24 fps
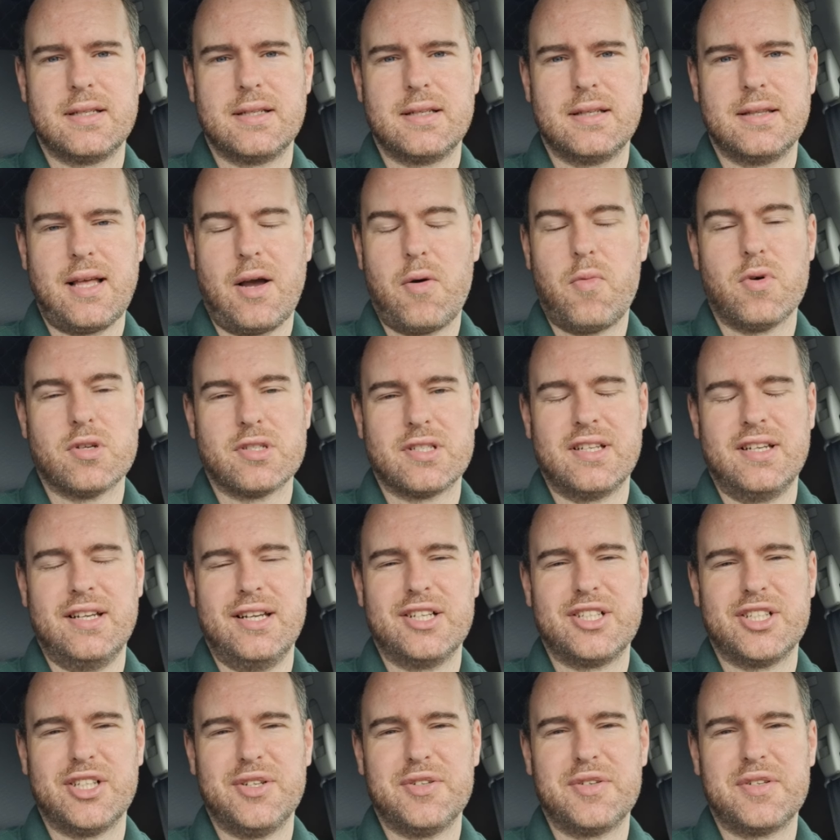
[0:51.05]
that wasn't an
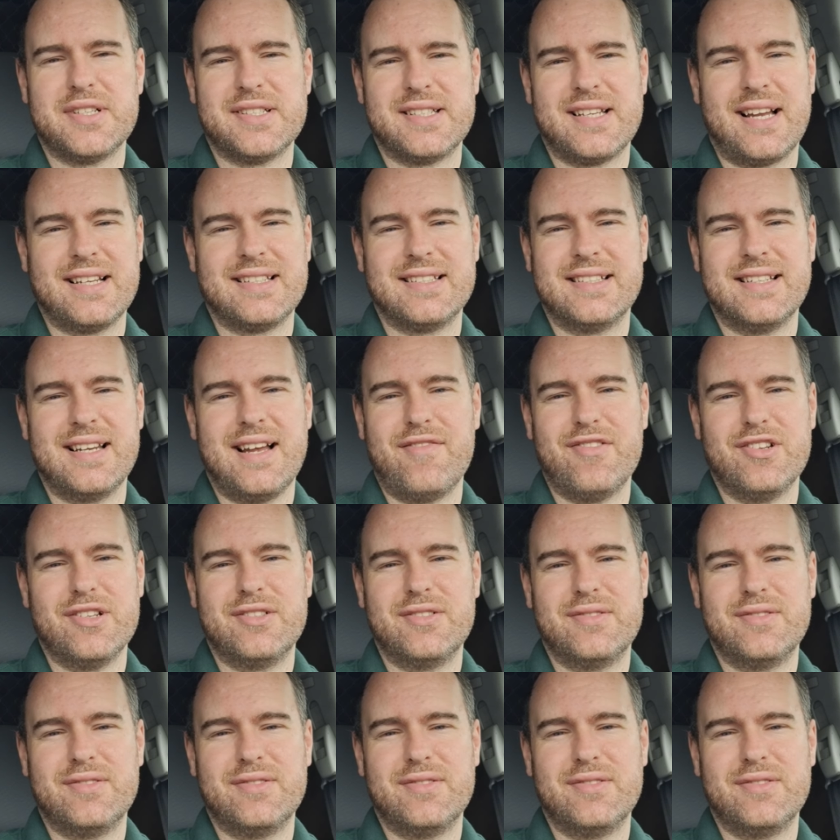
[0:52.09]
issue because I didn't have